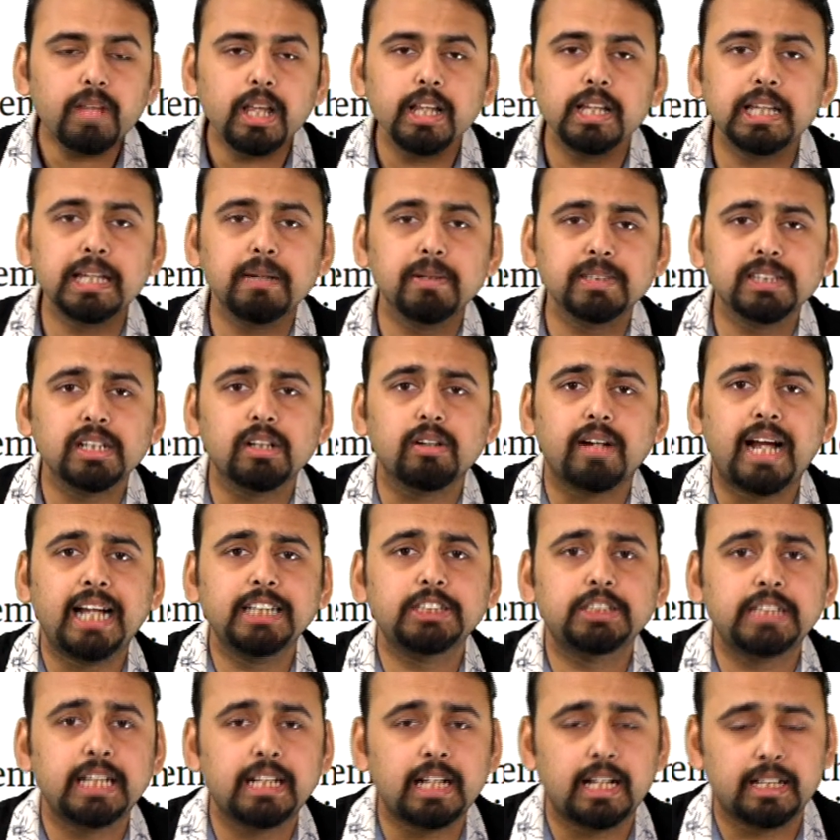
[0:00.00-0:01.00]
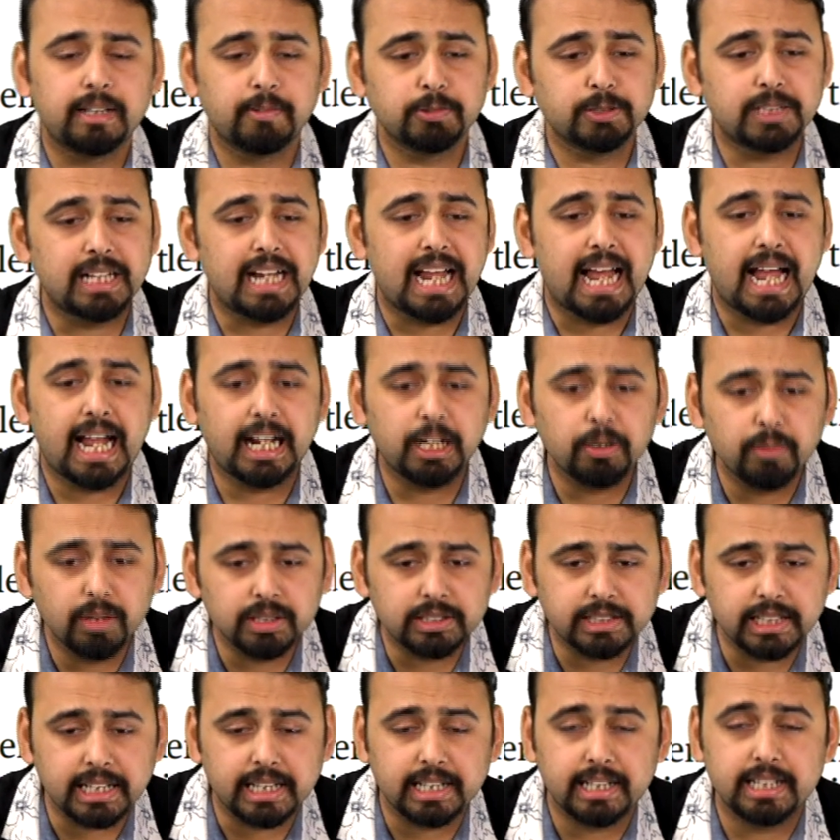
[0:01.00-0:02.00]
There was a Rise Sena, there was an annual,
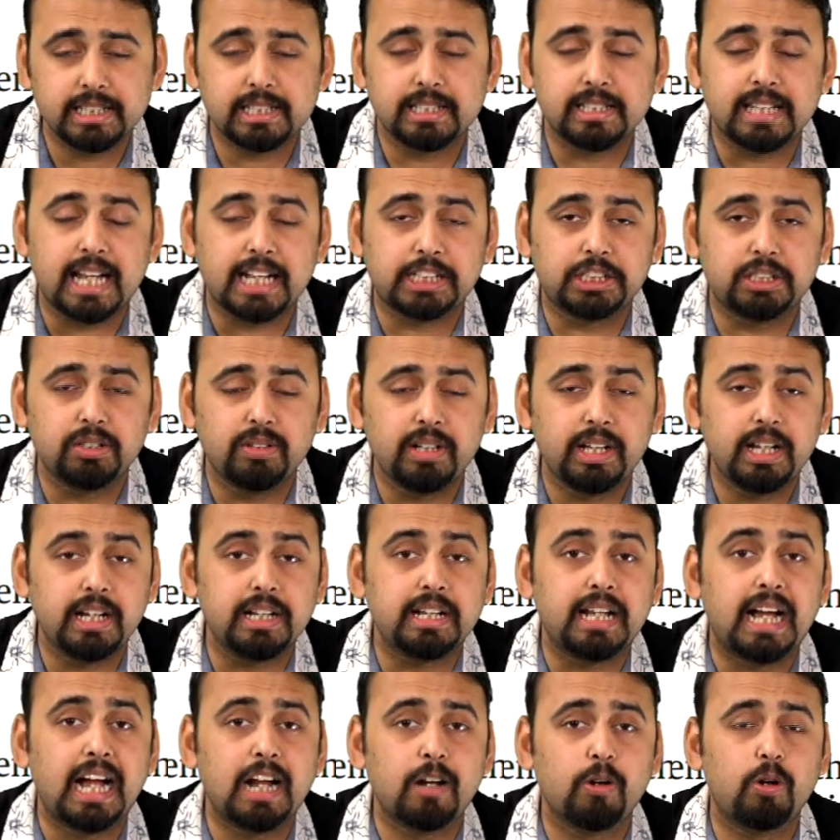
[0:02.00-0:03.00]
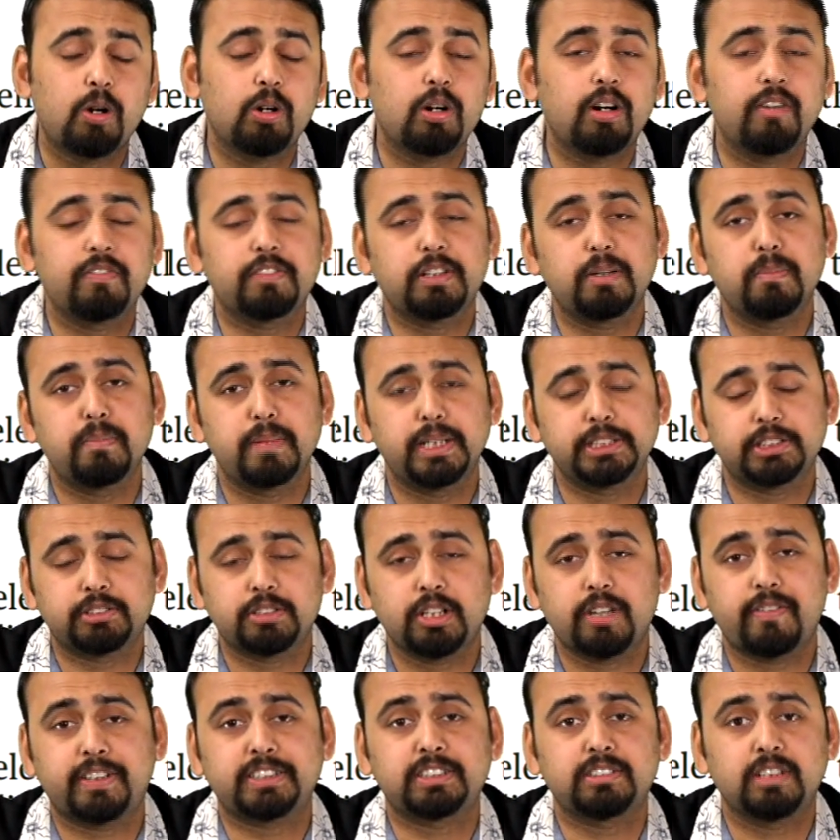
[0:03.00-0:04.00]
see, this is actually a dialogue of the Ministry
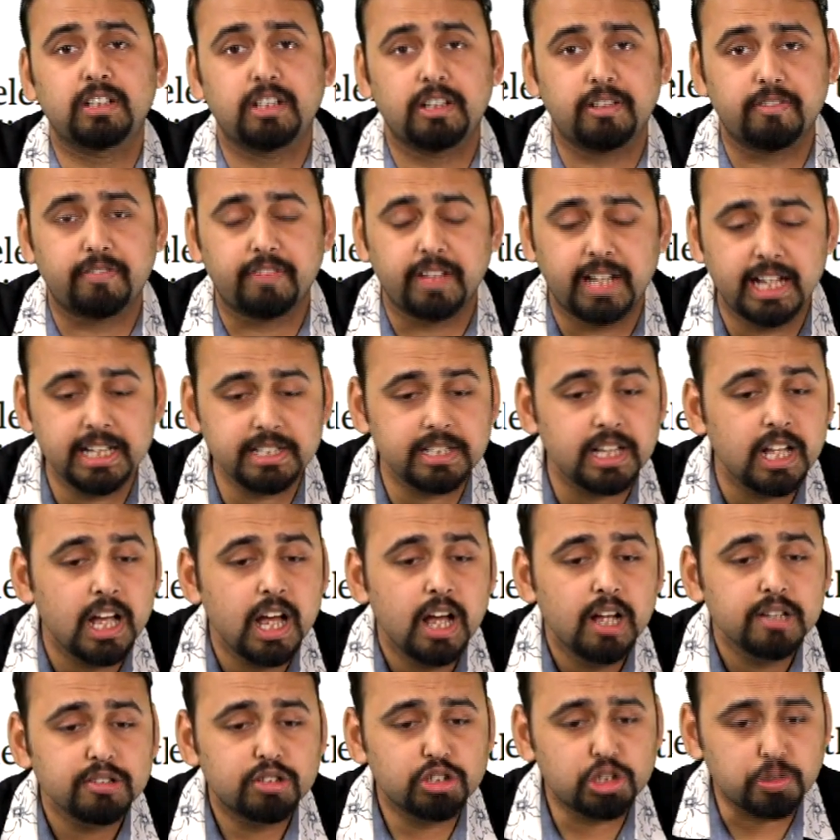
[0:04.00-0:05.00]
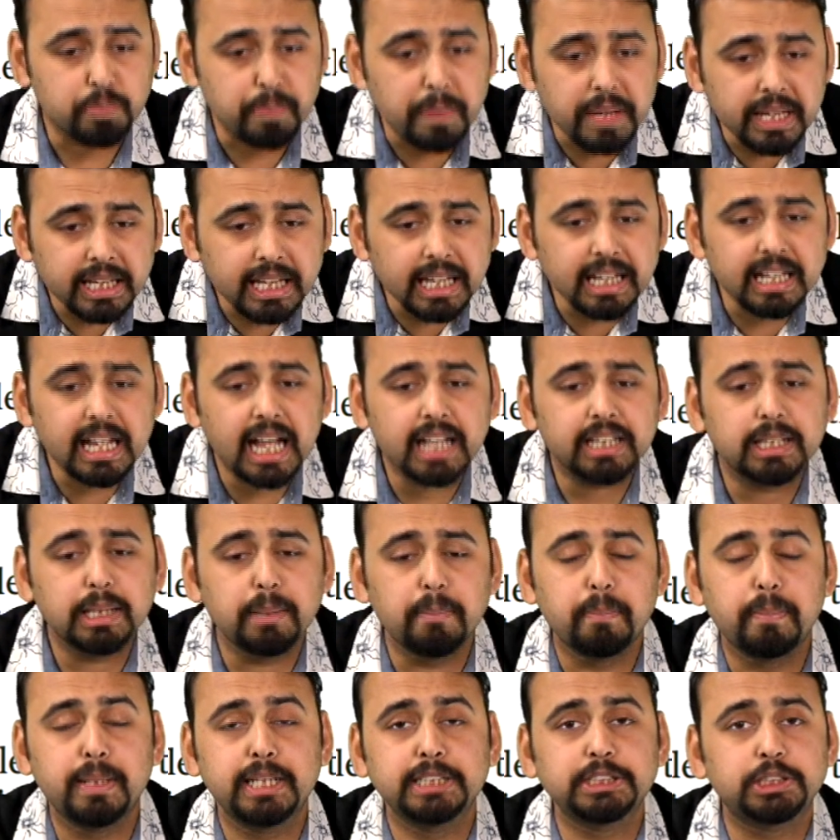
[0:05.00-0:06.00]
of External Affairs. So speaking at the
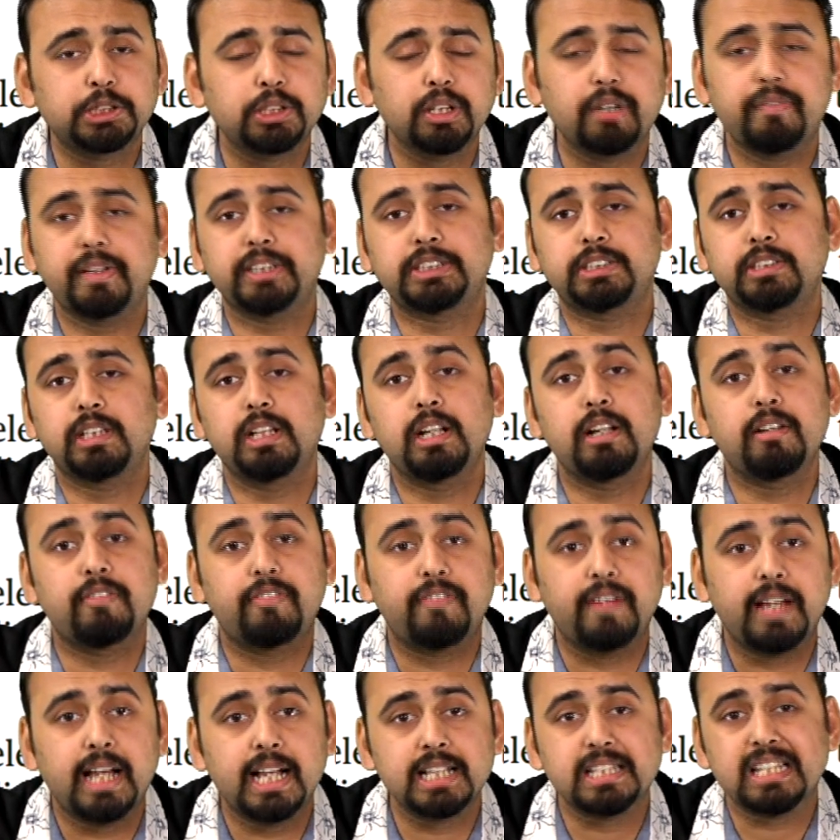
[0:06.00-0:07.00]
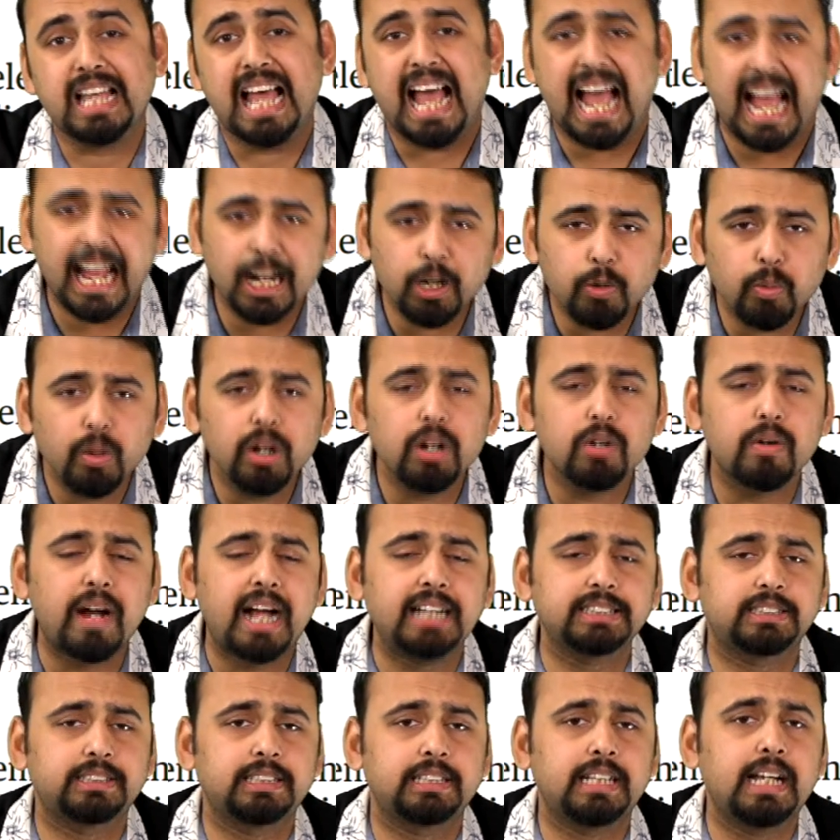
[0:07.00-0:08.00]
Ministry of External Affairs annual
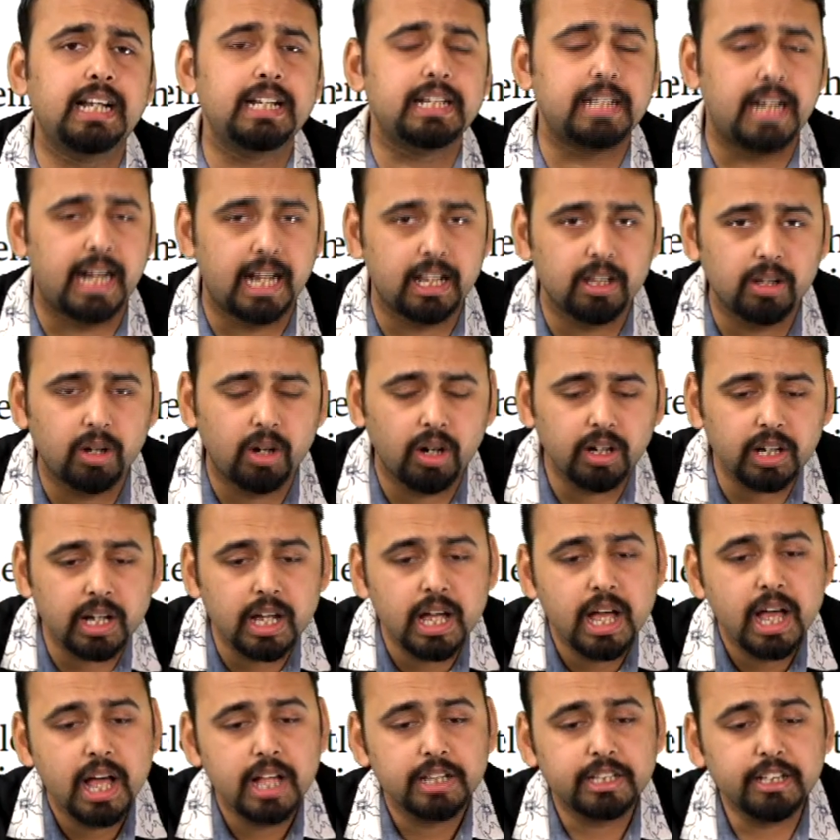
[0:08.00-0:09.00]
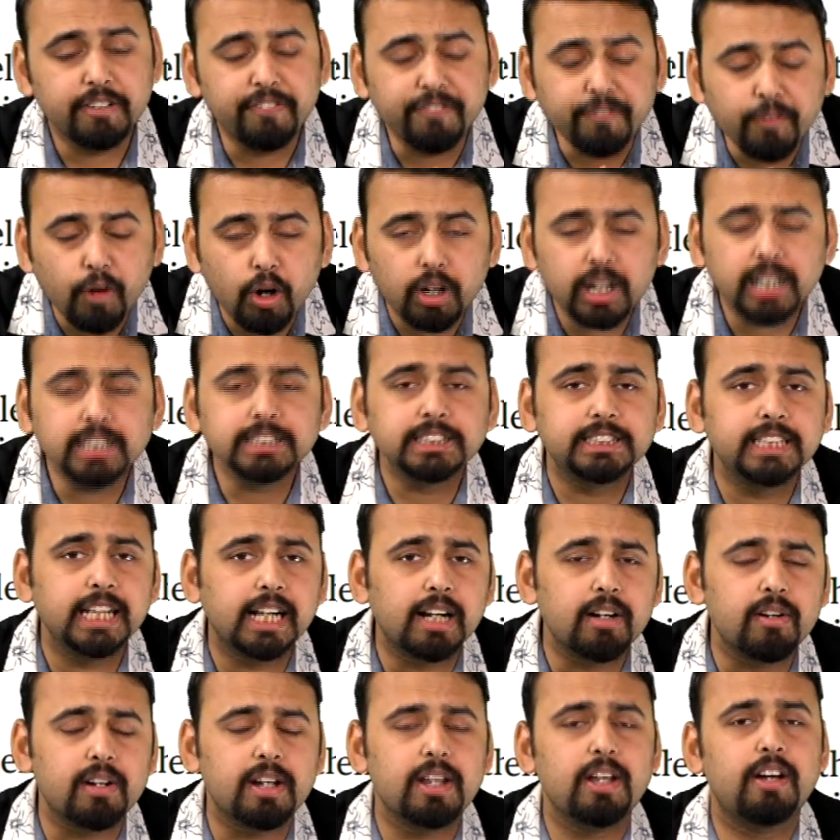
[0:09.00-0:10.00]
Rise Sena dialogue, the Foreign
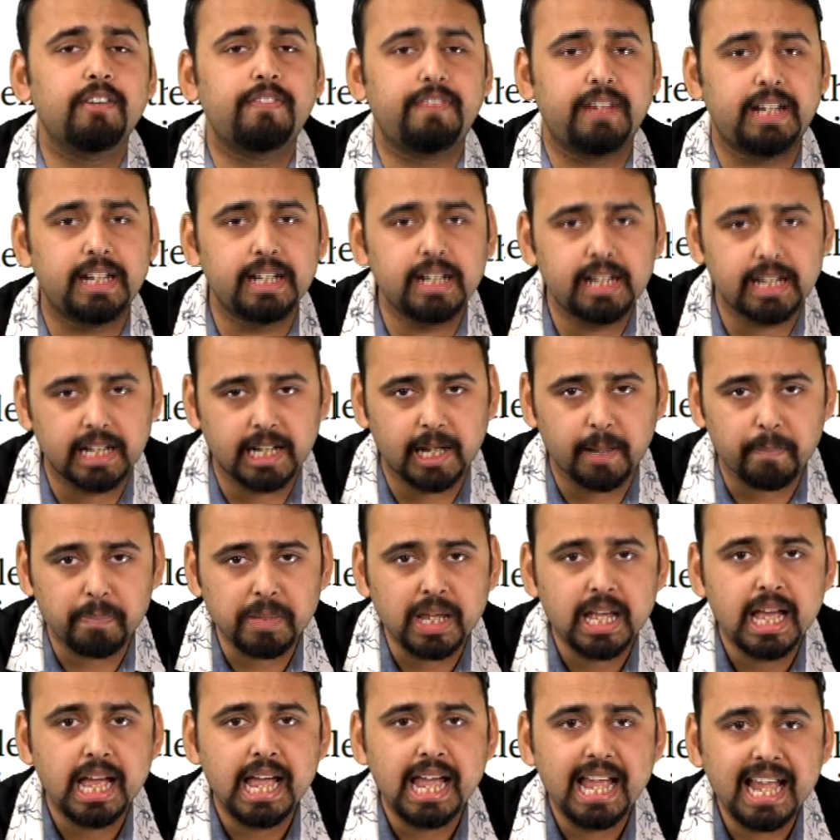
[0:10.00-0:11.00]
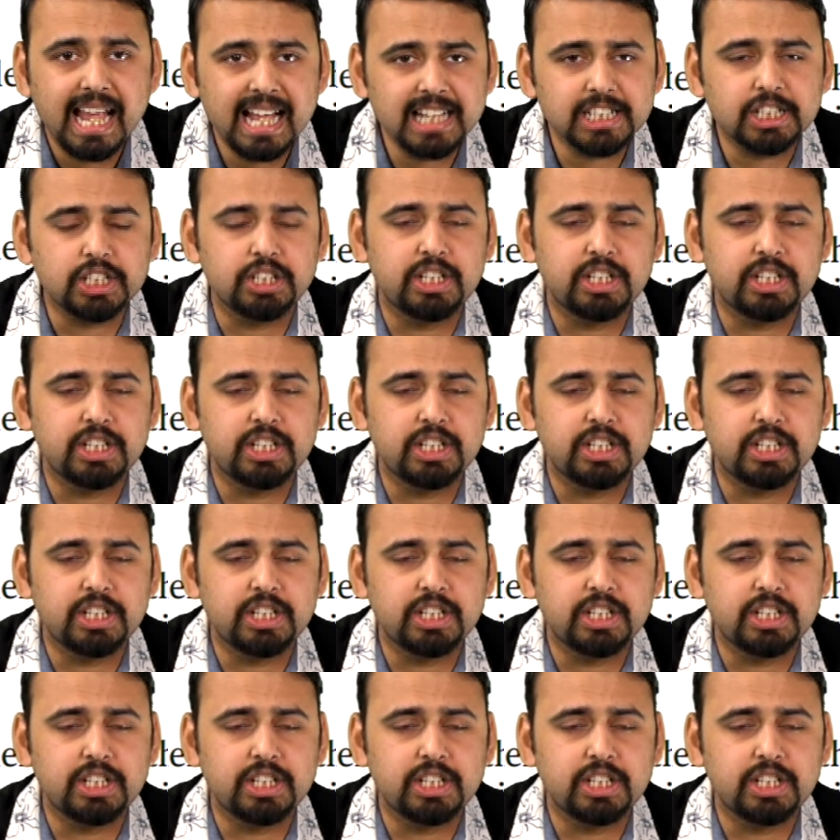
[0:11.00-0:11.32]
Secretary of India, S.